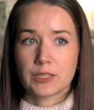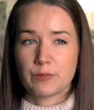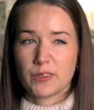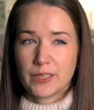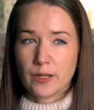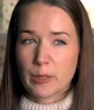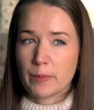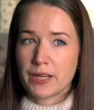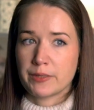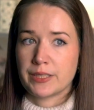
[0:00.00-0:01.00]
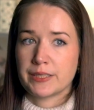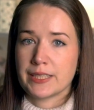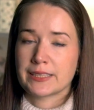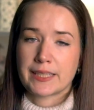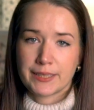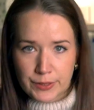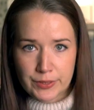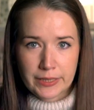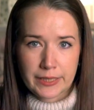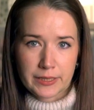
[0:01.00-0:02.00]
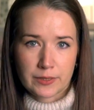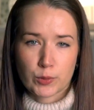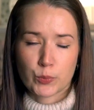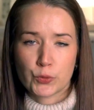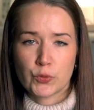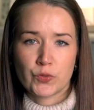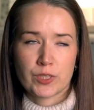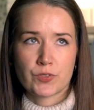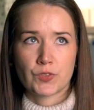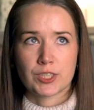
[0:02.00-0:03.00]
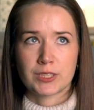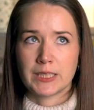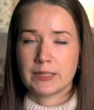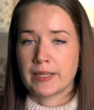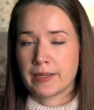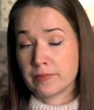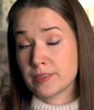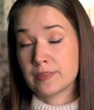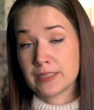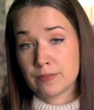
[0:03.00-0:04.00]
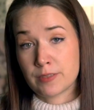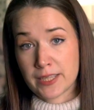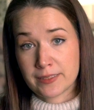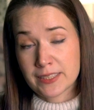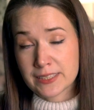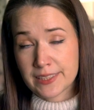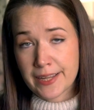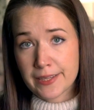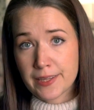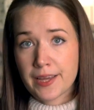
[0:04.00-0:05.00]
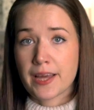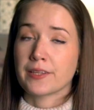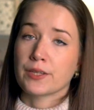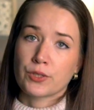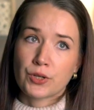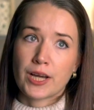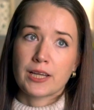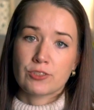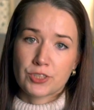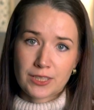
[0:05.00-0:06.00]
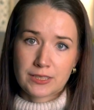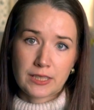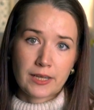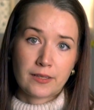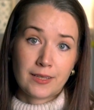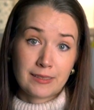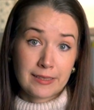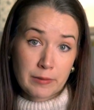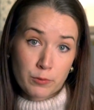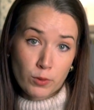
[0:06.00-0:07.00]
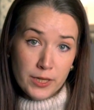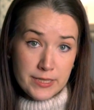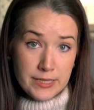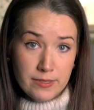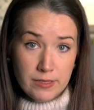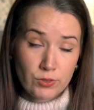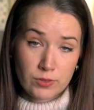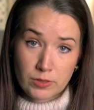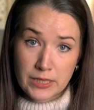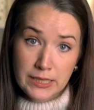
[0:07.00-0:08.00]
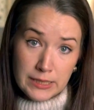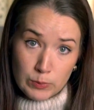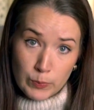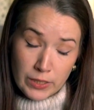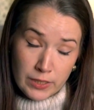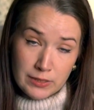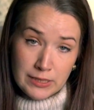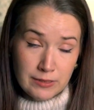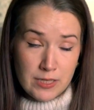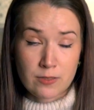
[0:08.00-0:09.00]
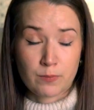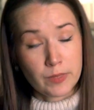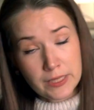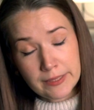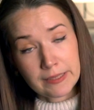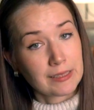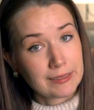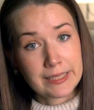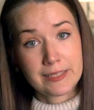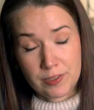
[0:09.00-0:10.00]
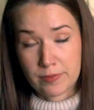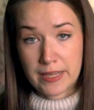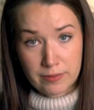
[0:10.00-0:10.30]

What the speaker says: if you talk about the things I didn't like in the book, was firstly the writing style, and I know I just said that it was easy to read, but it doesn't mean that it is well